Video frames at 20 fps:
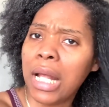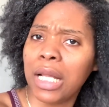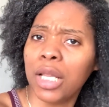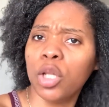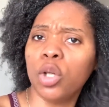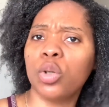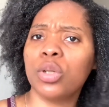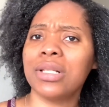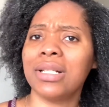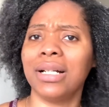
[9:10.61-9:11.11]

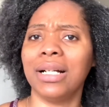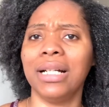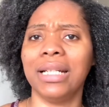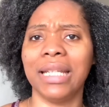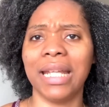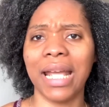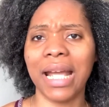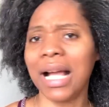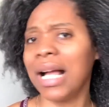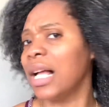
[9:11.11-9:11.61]
looks
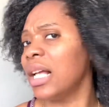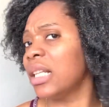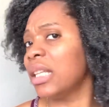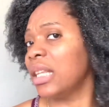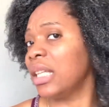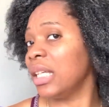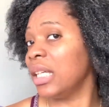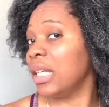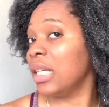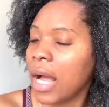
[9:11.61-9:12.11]

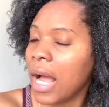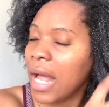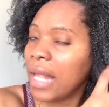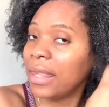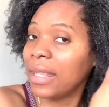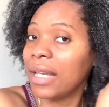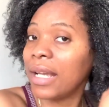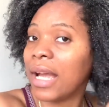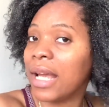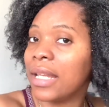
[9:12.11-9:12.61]
unhealthy, I
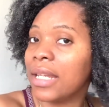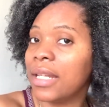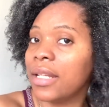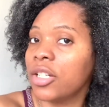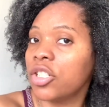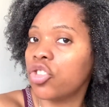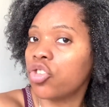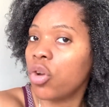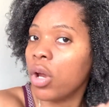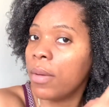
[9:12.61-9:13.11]
think I
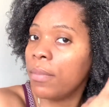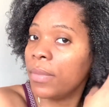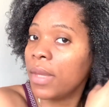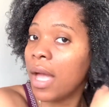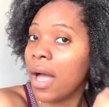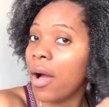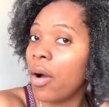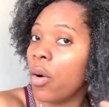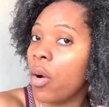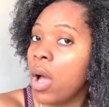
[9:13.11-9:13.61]
need a trim
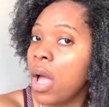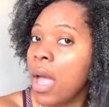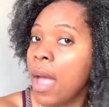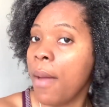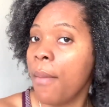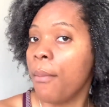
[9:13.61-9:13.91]
now,